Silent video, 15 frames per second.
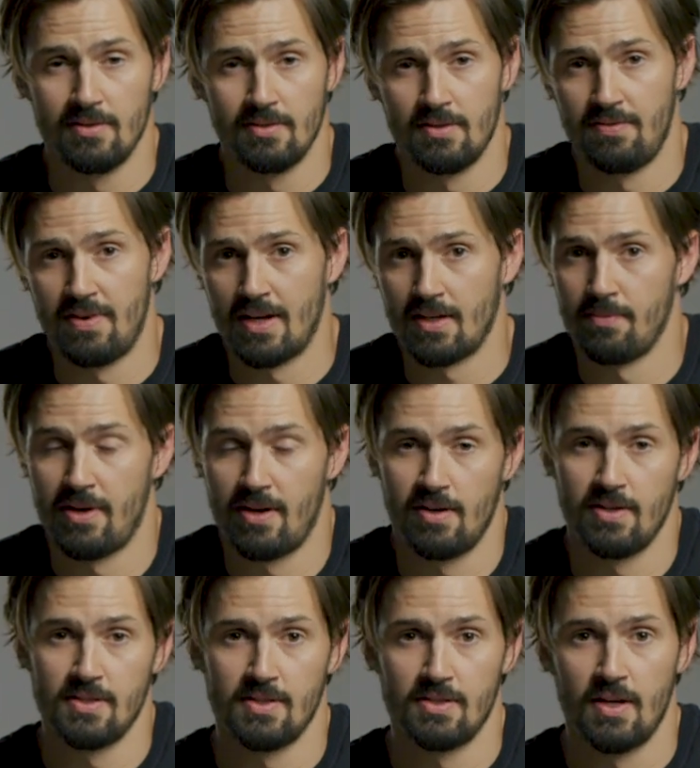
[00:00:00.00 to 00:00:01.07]
And the fact of the matter
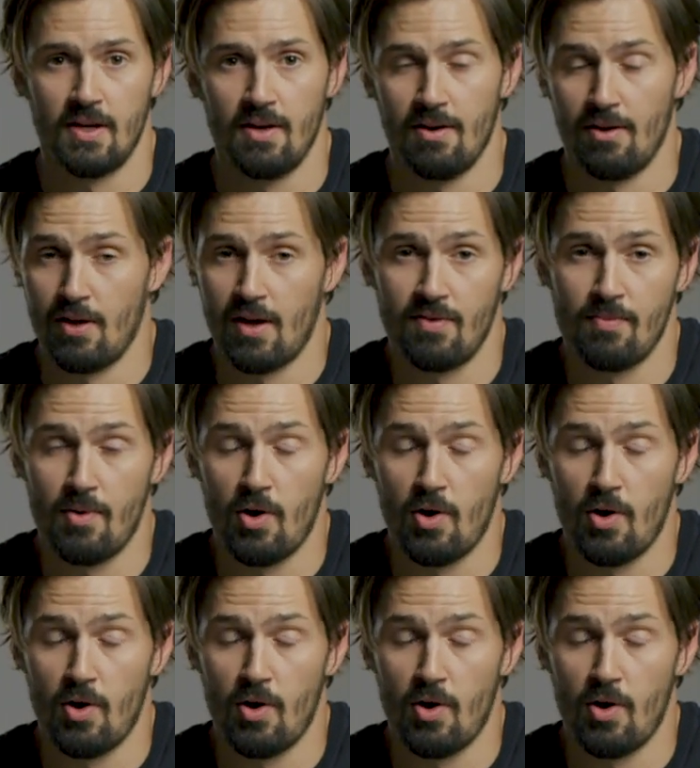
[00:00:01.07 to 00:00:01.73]
is a lot of them